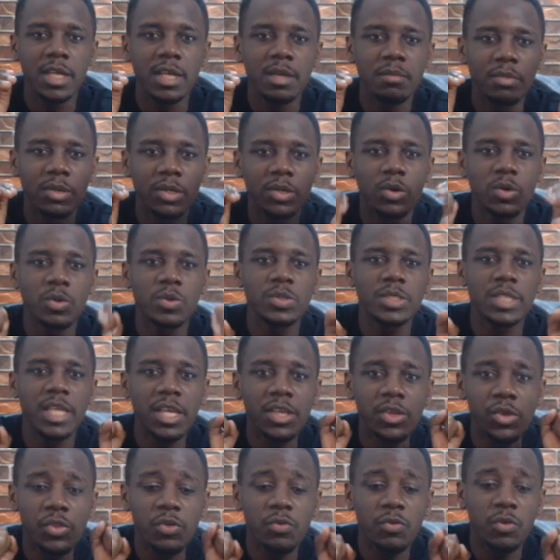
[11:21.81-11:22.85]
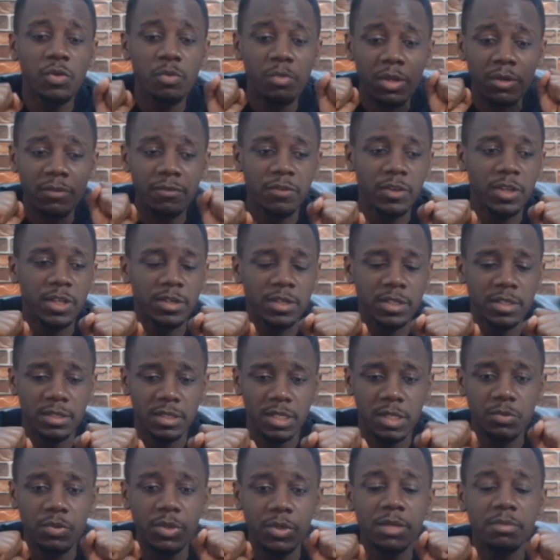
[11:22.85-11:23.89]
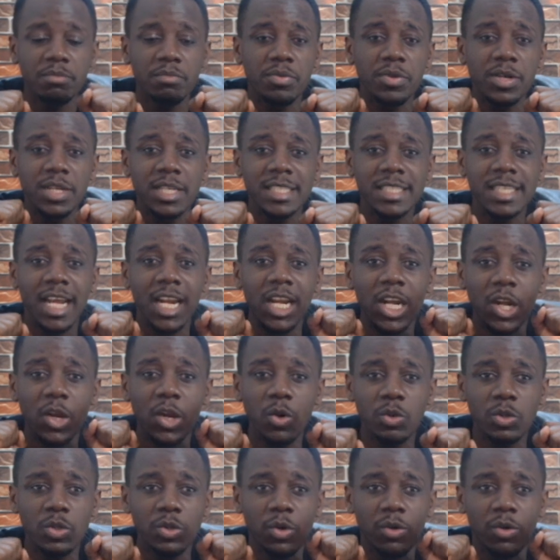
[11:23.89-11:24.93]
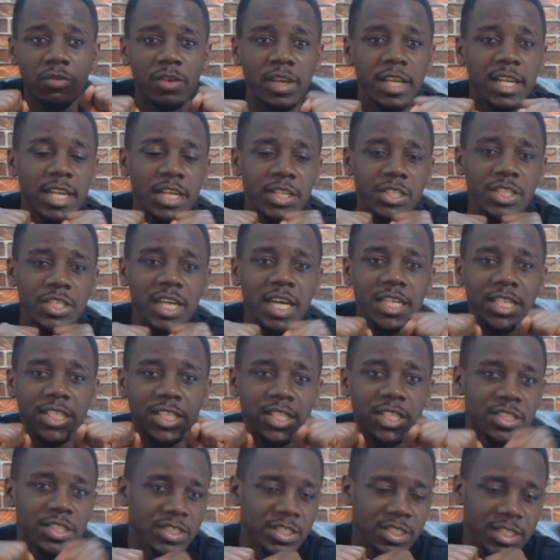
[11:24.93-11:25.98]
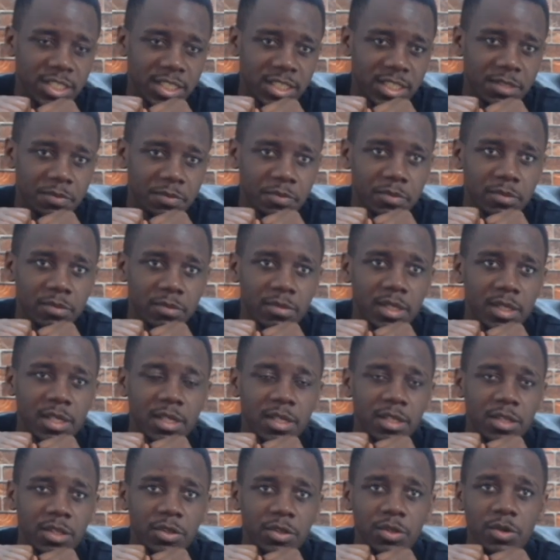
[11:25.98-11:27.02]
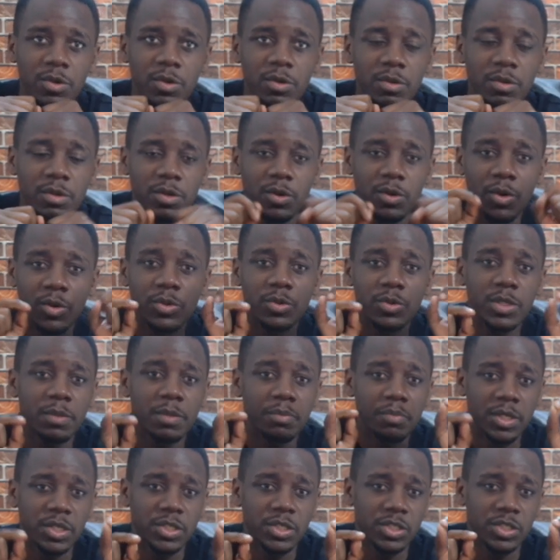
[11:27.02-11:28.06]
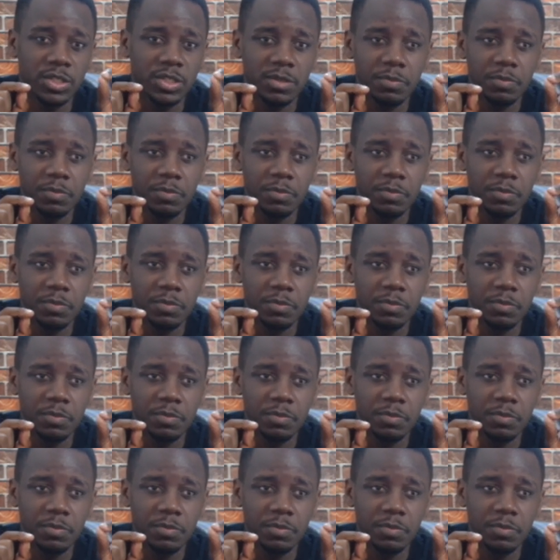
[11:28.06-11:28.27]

because a youthful midfield really brings a lot of energy and intensity, you know, onto the pitch.